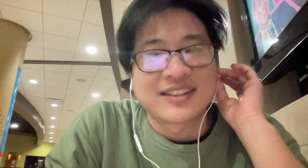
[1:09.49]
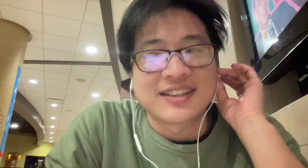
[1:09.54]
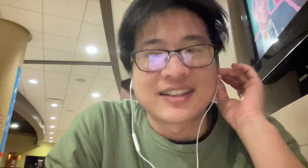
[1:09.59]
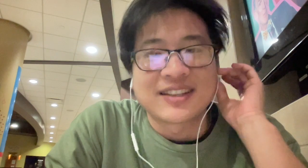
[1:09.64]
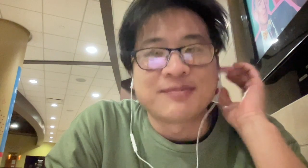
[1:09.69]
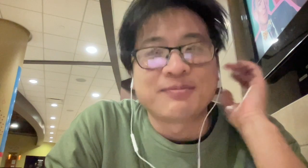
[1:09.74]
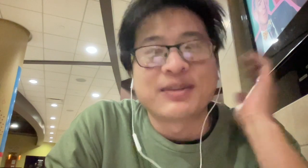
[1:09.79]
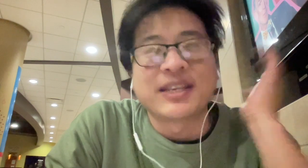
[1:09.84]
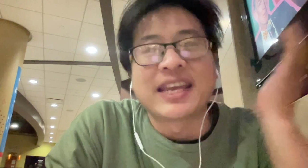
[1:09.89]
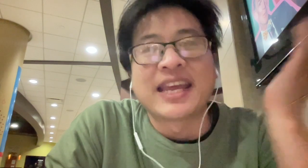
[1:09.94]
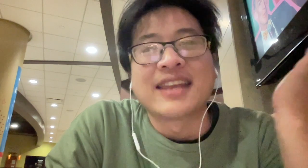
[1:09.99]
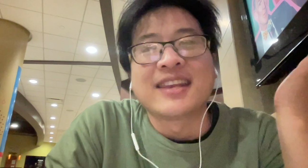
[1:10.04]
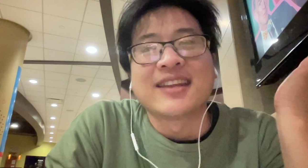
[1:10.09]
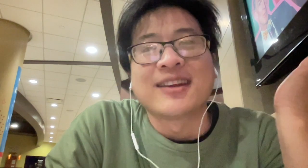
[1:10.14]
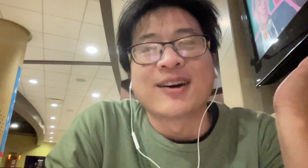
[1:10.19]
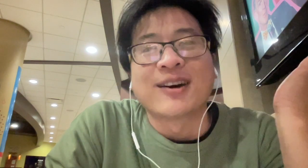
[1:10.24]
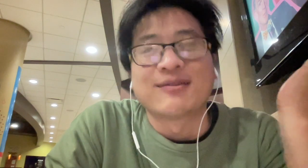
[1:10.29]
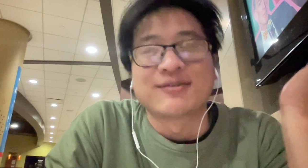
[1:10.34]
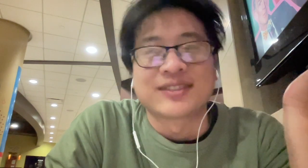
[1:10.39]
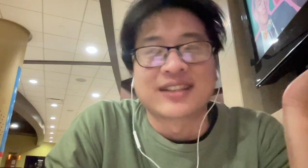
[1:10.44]
the
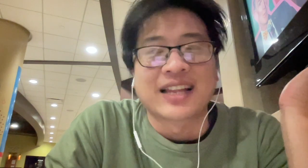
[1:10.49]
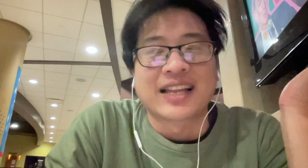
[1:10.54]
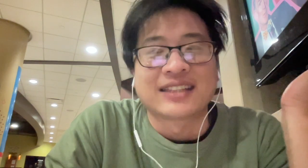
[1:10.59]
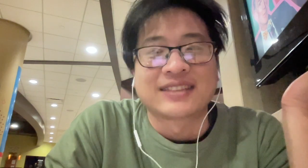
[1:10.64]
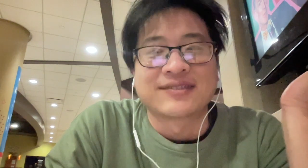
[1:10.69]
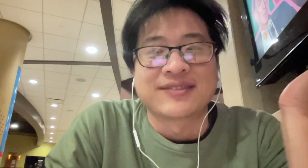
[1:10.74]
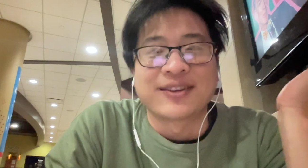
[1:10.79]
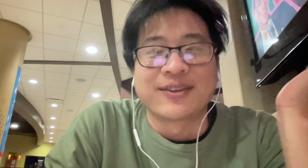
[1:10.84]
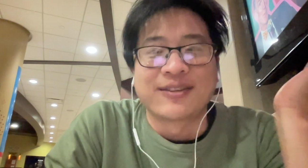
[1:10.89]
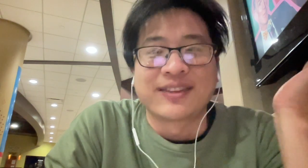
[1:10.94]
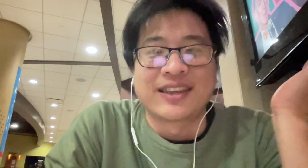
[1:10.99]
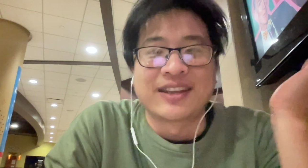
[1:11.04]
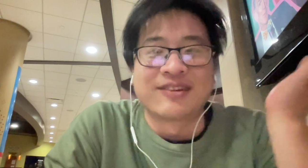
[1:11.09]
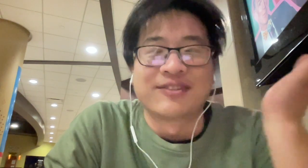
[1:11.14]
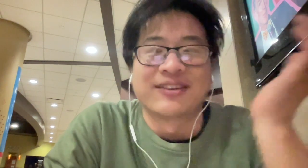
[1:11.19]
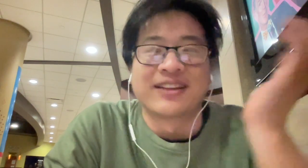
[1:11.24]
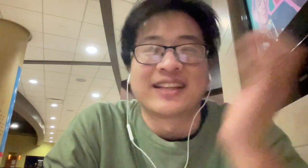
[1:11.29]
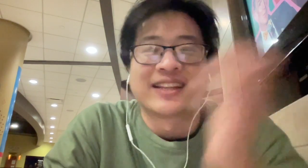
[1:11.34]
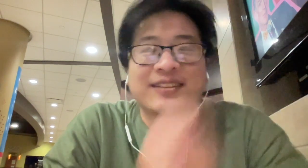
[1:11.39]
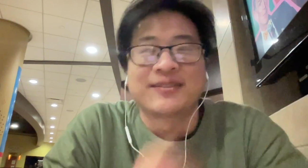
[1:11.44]
beginning of class field
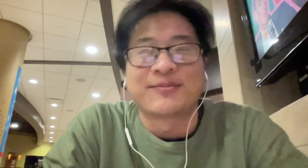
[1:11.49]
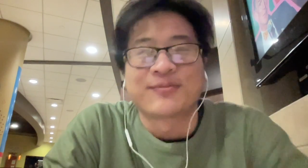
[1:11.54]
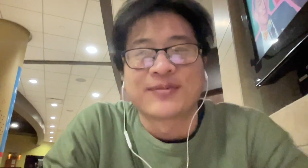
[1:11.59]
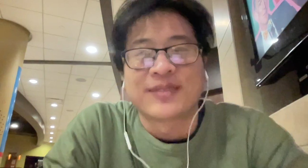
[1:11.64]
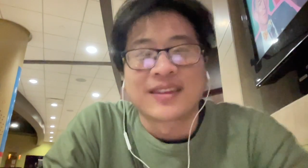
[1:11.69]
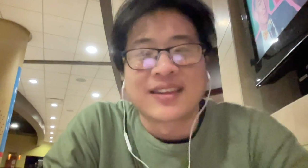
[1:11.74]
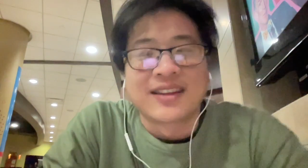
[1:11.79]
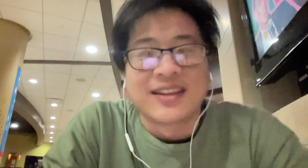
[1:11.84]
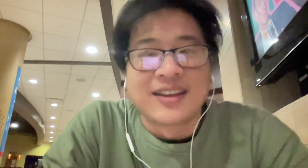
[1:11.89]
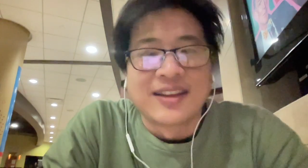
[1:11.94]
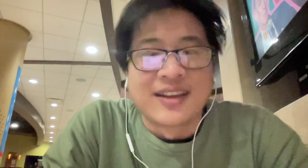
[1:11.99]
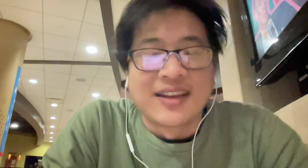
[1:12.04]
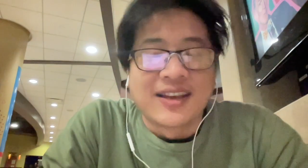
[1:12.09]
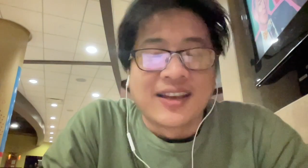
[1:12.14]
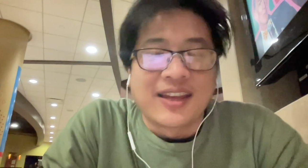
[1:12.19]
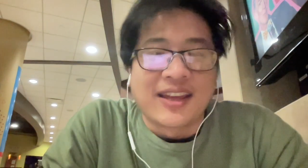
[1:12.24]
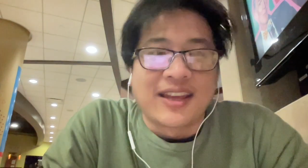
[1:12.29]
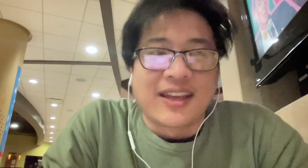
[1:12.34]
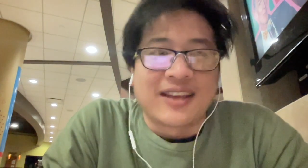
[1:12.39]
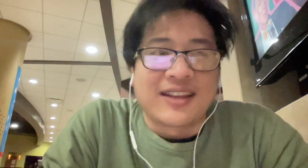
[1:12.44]
theory.
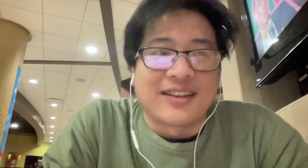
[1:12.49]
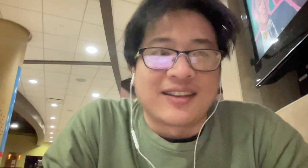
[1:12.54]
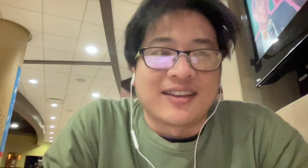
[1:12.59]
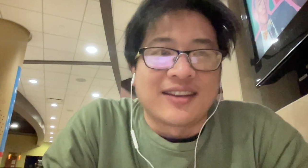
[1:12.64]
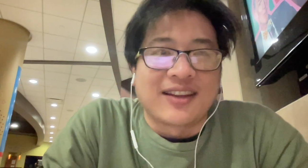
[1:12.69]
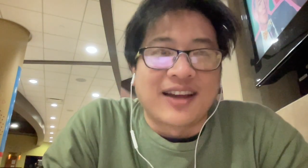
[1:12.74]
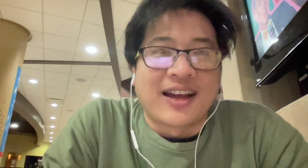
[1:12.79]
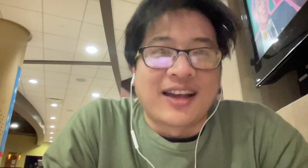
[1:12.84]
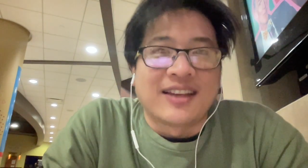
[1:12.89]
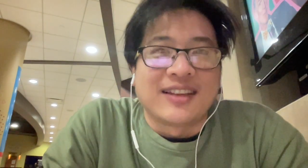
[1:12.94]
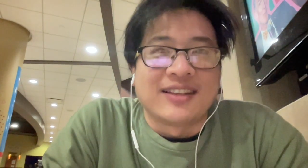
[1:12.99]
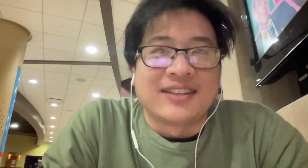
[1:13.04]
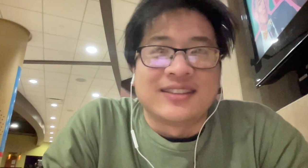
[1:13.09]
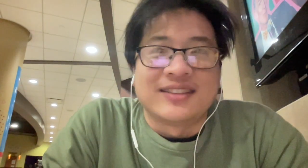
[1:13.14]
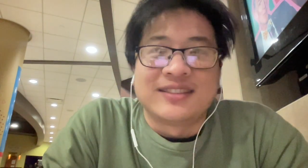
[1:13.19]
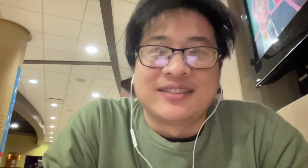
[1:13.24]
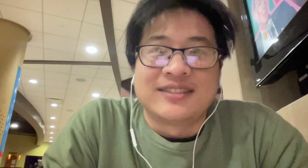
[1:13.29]
And I